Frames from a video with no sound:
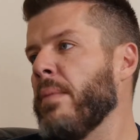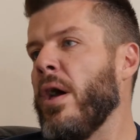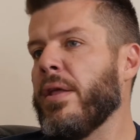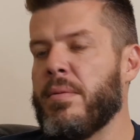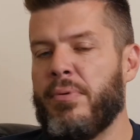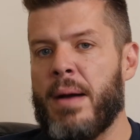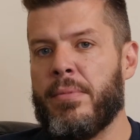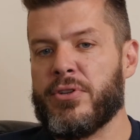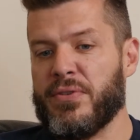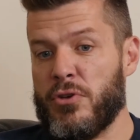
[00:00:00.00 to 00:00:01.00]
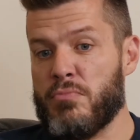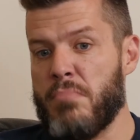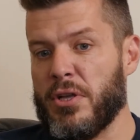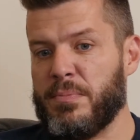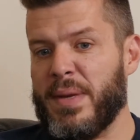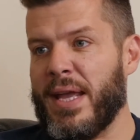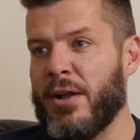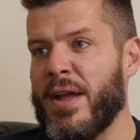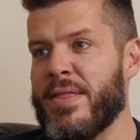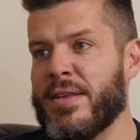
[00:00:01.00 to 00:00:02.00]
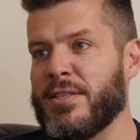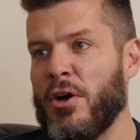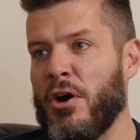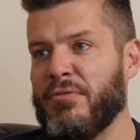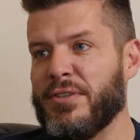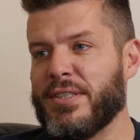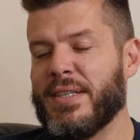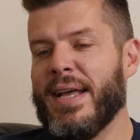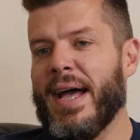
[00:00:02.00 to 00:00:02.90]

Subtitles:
I'm not in the parameters of you must be here in this office